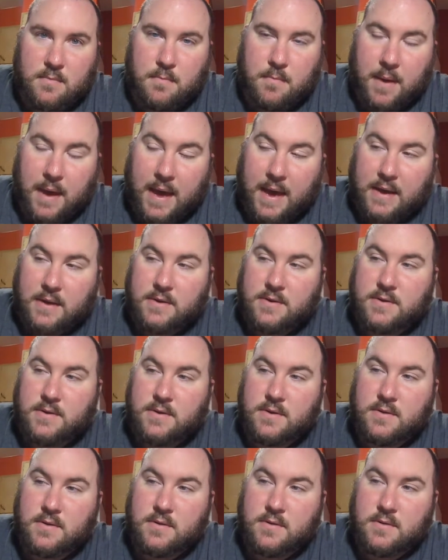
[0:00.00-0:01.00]
backed
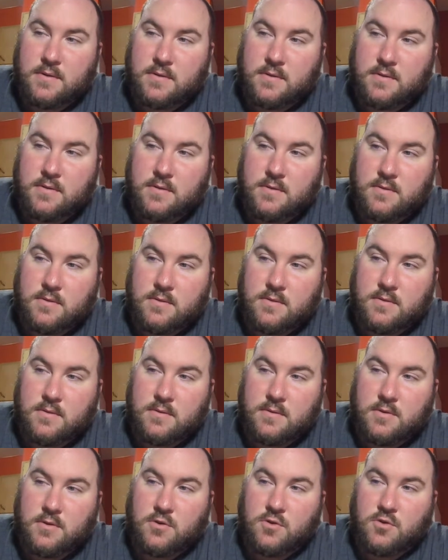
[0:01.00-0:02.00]

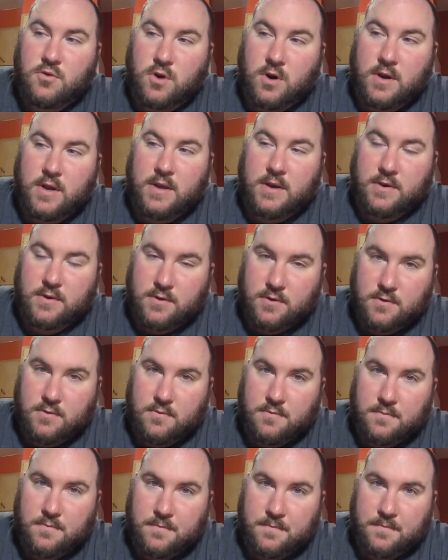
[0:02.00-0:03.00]
the truck into,
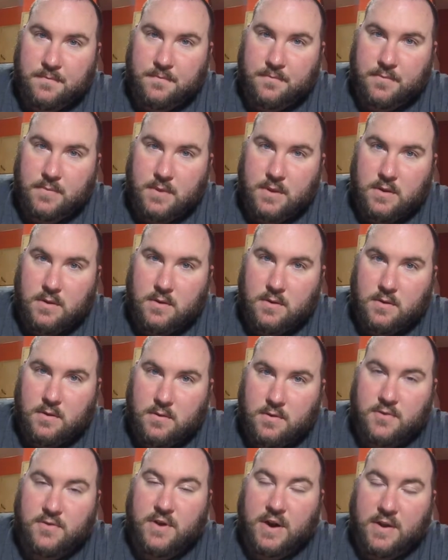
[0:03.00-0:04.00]

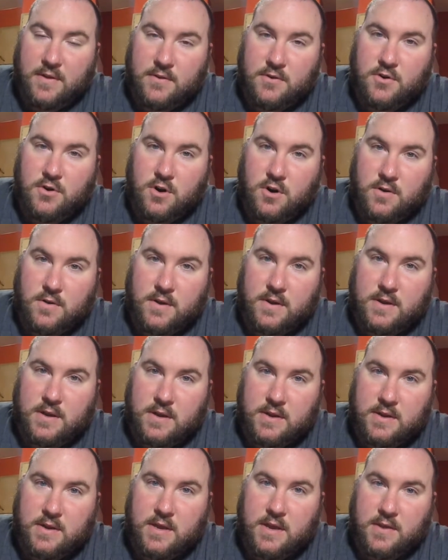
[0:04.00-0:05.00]
the side of the truck that
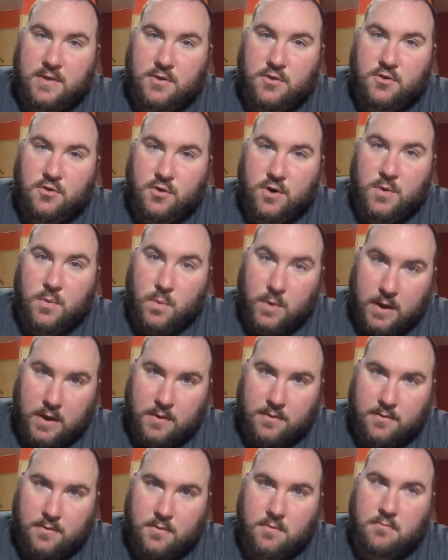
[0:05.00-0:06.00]
TT hit the tree
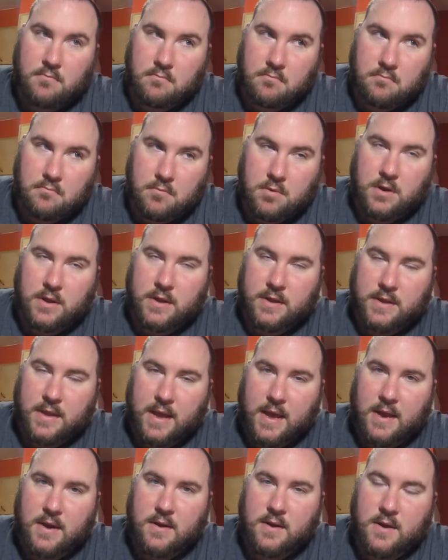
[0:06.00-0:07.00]
with, but like
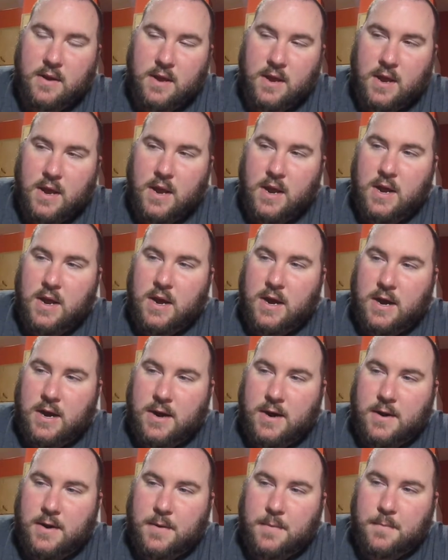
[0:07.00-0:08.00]
that.
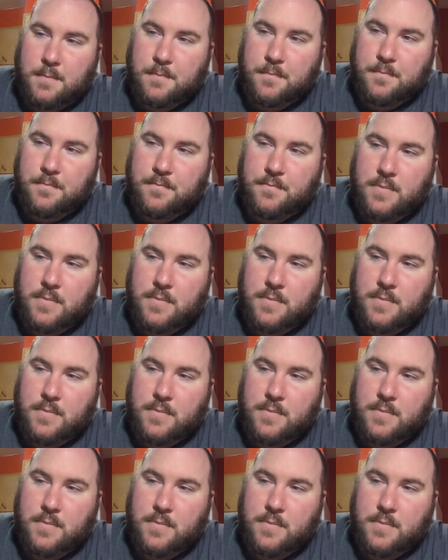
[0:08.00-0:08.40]
Um,